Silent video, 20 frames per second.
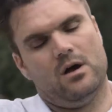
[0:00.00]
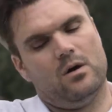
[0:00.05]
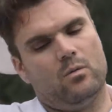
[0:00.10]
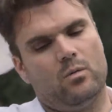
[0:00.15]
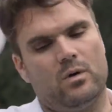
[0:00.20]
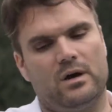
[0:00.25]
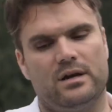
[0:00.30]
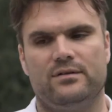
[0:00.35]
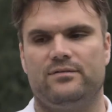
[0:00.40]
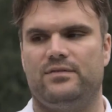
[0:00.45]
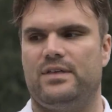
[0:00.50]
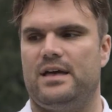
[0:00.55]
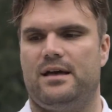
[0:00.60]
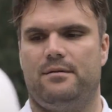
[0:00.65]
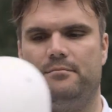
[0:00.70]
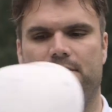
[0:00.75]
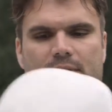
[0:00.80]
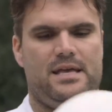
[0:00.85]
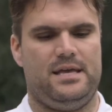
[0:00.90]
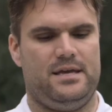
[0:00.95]
One of
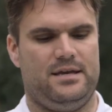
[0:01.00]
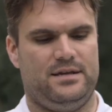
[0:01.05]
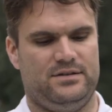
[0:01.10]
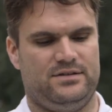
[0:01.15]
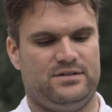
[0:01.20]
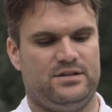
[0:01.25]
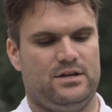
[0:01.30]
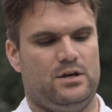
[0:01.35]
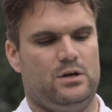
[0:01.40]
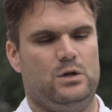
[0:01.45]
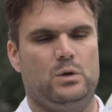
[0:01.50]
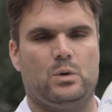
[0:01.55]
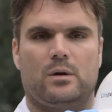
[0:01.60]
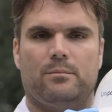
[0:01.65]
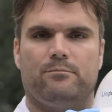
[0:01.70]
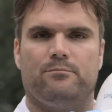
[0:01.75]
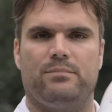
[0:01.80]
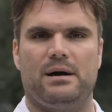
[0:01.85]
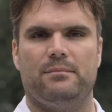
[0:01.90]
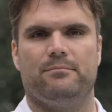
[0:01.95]
them is your
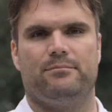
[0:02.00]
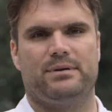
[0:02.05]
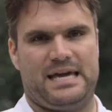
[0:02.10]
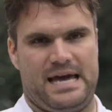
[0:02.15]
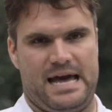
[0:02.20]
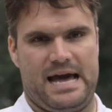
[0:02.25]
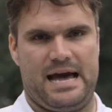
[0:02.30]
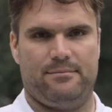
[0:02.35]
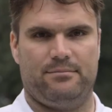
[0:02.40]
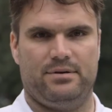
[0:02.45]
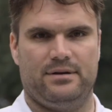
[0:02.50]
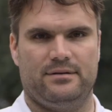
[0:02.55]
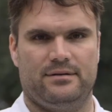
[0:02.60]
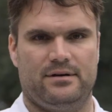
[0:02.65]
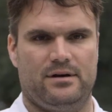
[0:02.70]
bump cap.